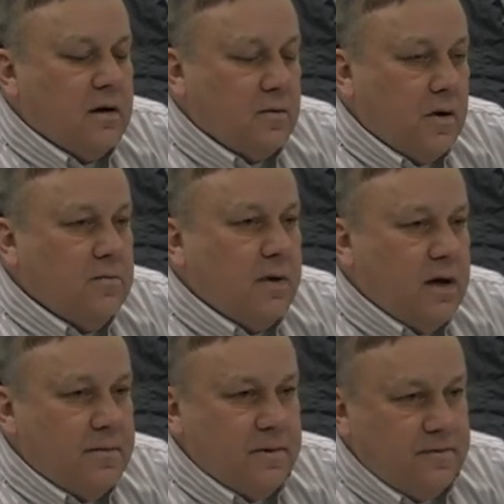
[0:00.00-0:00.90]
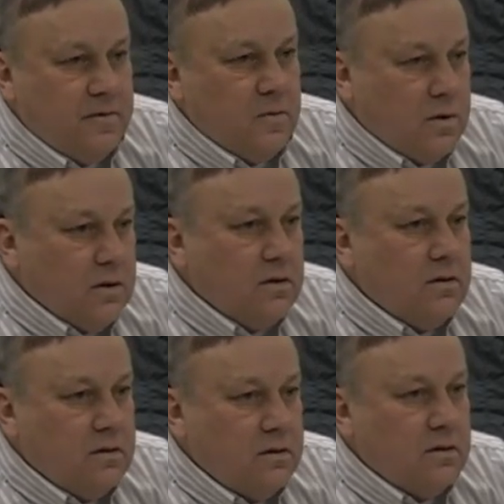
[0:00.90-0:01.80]
a roadmap, if you will,
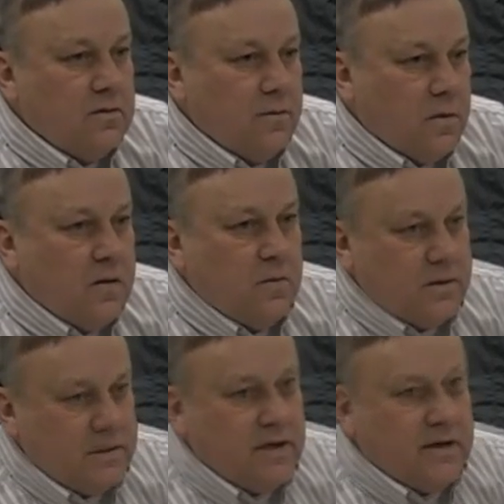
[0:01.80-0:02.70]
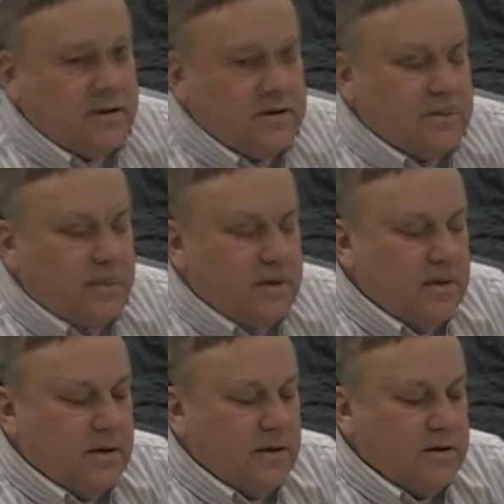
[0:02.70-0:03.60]
of where I wanted to take the city
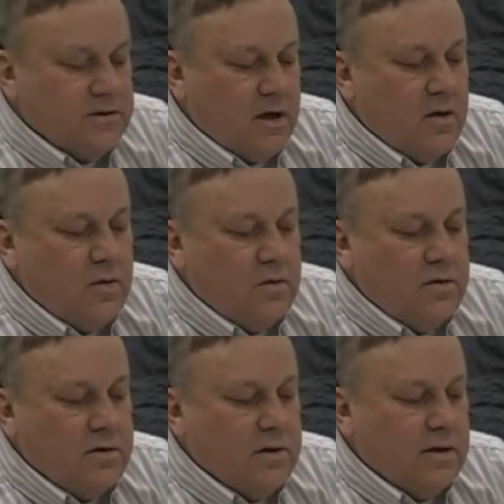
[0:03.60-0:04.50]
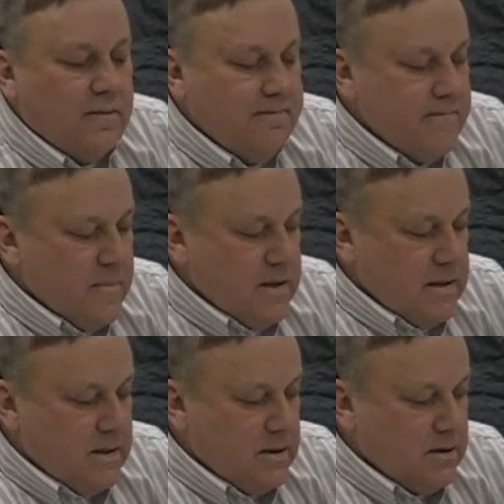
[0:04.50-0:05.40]
as a whole,
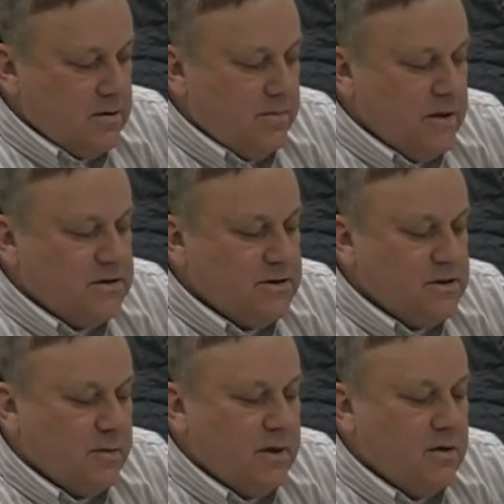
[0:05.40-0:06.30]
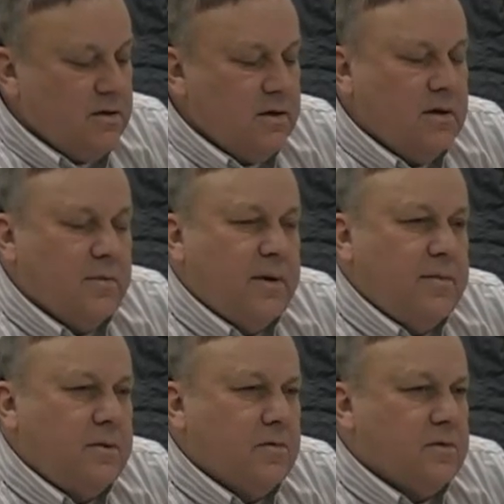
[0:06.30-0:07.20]
the business community, the
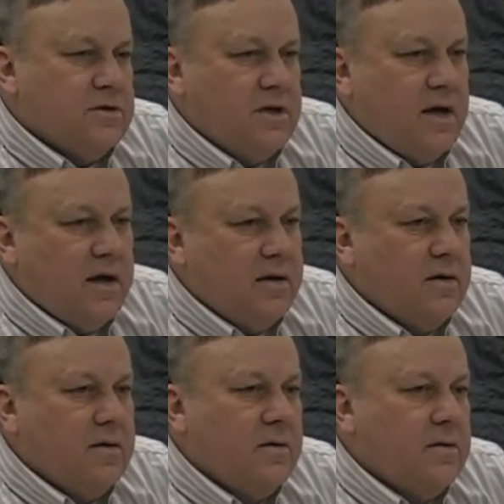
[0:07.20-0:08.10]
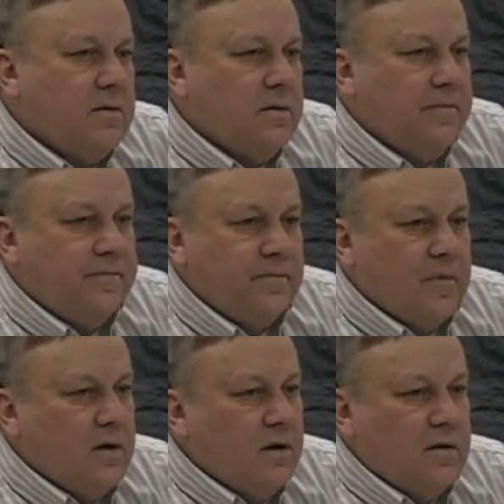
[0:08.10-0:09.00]
people that reside here
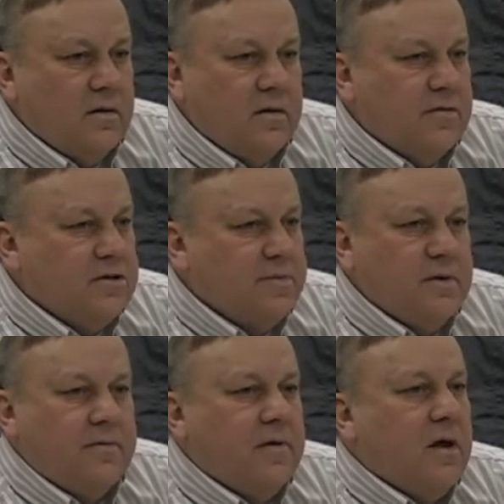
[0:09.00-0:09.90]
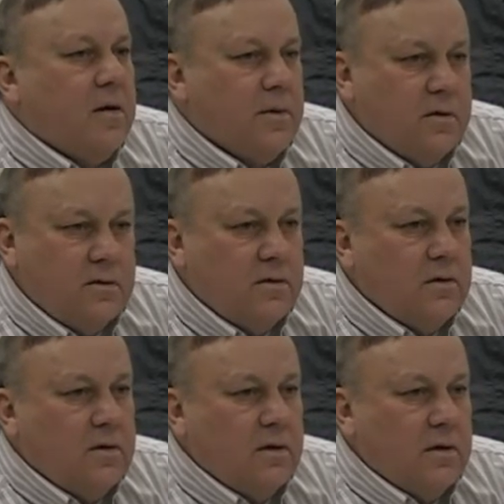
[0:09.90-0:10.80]
have just been phenomenal.
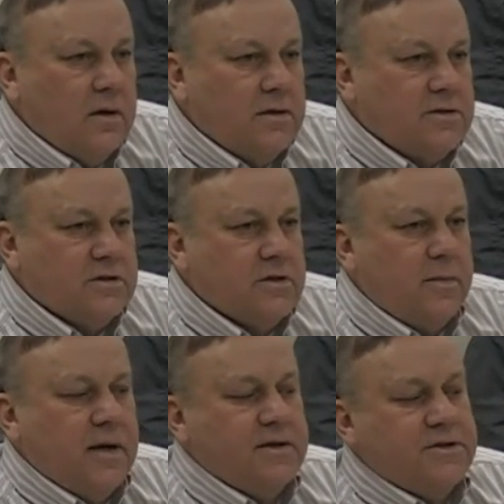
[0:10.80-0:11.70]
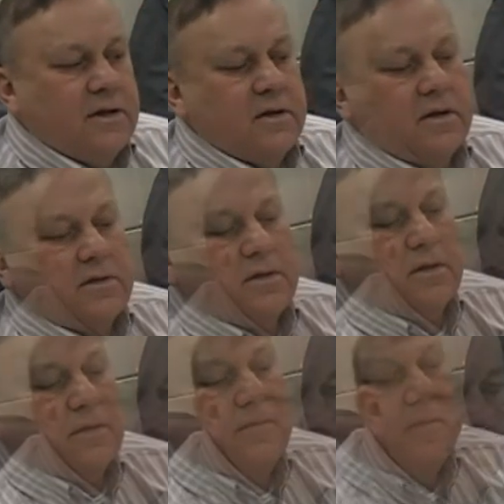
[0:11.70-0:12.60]
It's just amazing, and
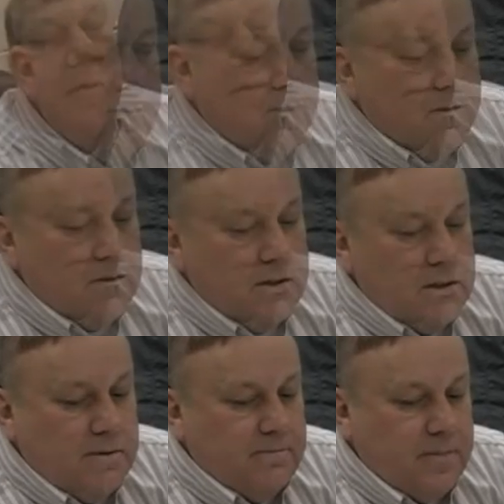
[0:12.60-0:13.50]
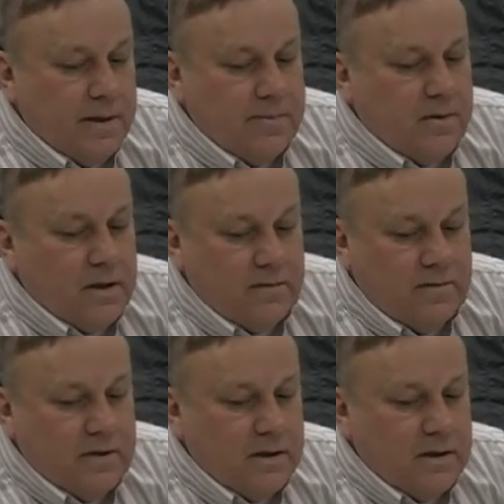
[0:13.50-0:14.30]
people have,